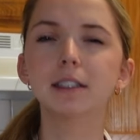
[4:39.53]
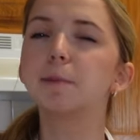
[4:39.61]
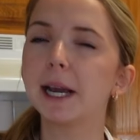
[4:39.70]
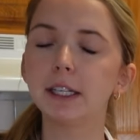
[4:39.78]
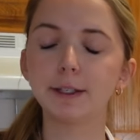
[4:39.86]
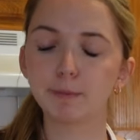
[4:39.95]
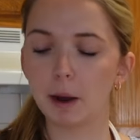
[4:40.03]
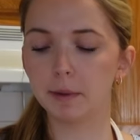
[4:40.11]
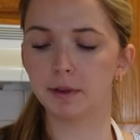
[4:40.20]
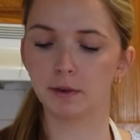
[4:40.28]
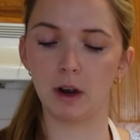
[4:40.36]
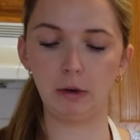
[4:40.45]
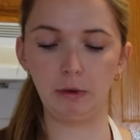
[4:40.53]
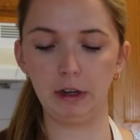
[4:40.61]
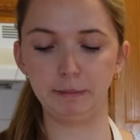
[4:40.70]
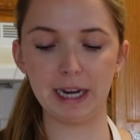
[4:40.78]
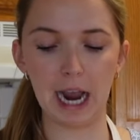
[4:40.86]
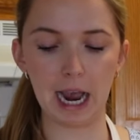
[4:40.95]
Spicy is probably the wrong
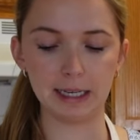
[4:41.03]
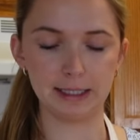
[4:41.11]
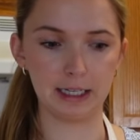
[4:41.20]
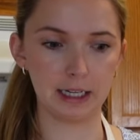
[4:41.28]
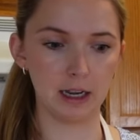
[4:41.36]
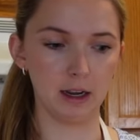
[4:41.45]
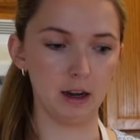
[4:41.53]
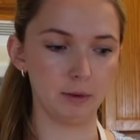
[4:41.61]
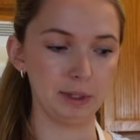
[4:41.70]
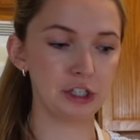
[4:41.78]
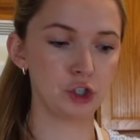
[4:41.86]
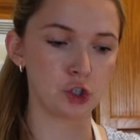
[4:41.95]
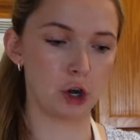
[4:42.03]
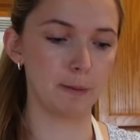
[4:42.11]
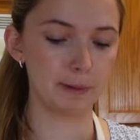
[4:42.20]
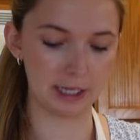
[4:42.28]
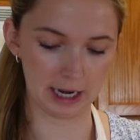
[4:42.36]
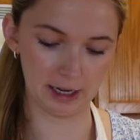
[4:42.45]
word, but it has like a really
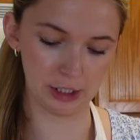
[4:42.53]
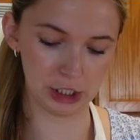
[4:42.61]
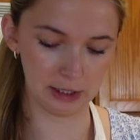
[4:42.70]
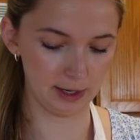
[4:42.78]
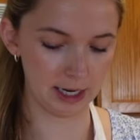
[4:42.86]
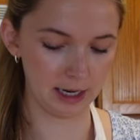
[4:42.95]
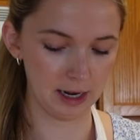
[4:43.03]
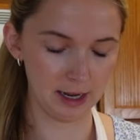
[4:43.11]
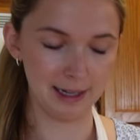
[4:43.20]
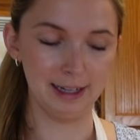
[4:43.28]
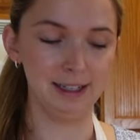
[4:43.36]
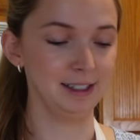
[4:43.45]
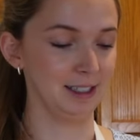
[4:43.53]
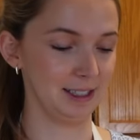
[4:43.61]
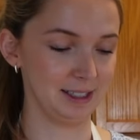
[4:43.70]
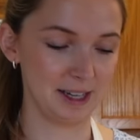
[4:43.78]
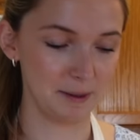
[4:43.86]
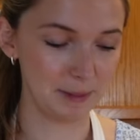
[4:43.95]
sharp kick to it. This
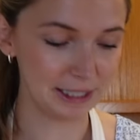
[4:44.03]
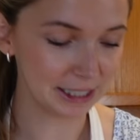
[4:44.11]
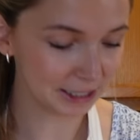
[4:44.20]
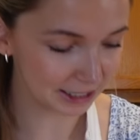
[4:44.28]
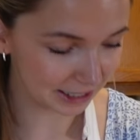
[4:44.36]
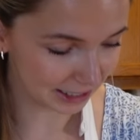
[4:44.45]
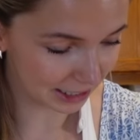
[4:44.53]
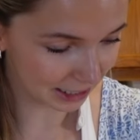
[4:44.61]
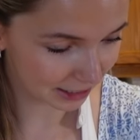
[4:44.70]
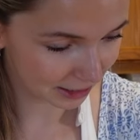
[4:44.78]
is gonna be good.